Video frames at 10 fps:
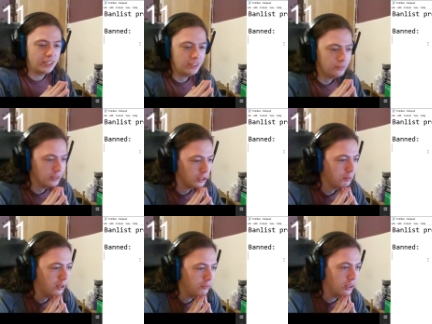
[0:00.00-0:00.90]
think
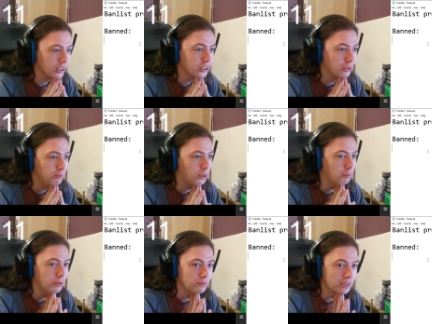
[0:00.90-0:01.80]
about what are some
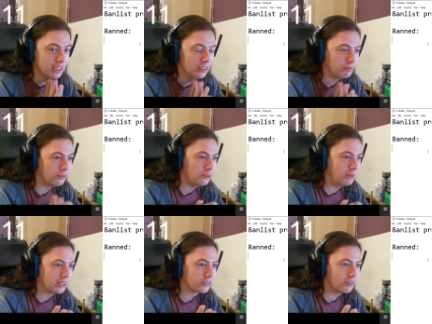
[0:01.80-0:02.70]
problems in the
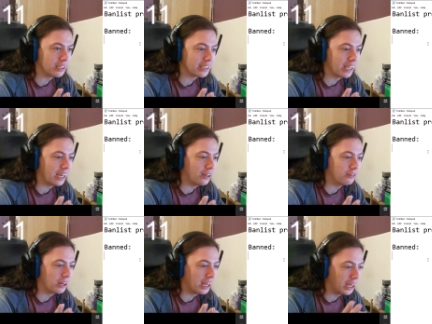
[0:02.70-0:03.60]
format right
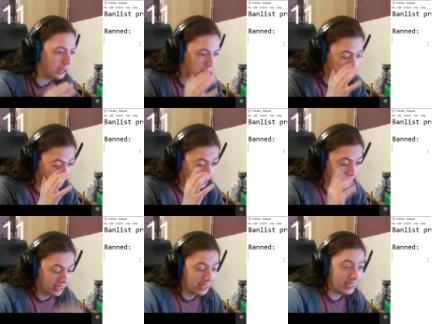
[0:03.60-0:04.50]
now,
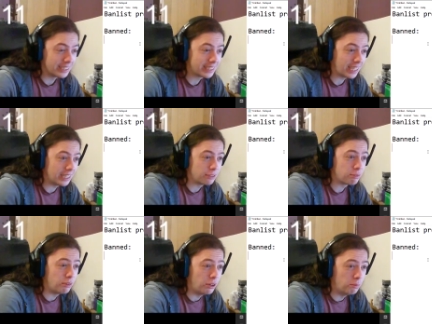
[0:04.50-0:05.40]
aside
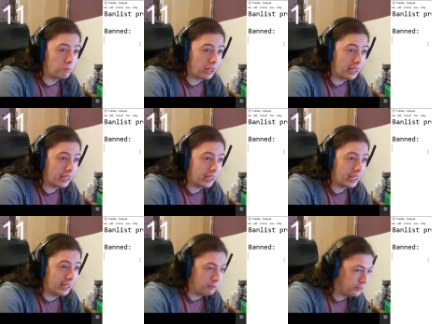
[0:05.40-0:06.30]
from
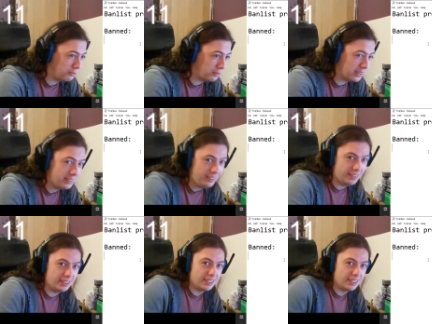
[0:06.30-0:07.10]
everything.